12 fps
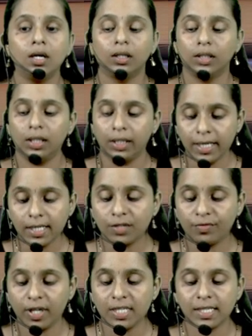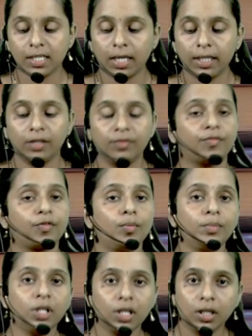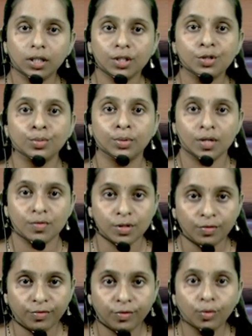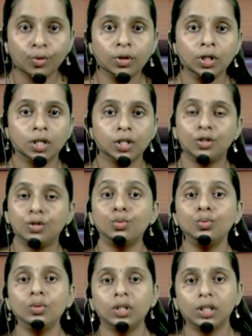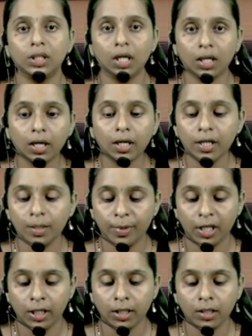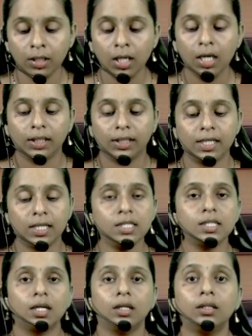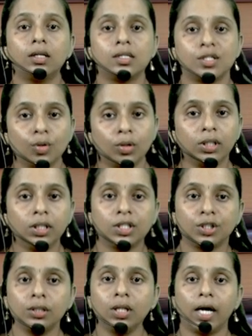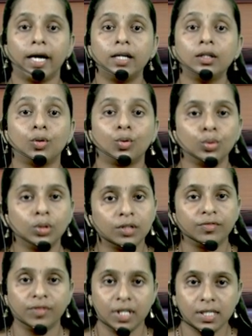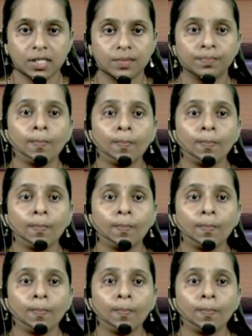the next phase started from the year 2004 to the current period, that is a consolidation and growth phase.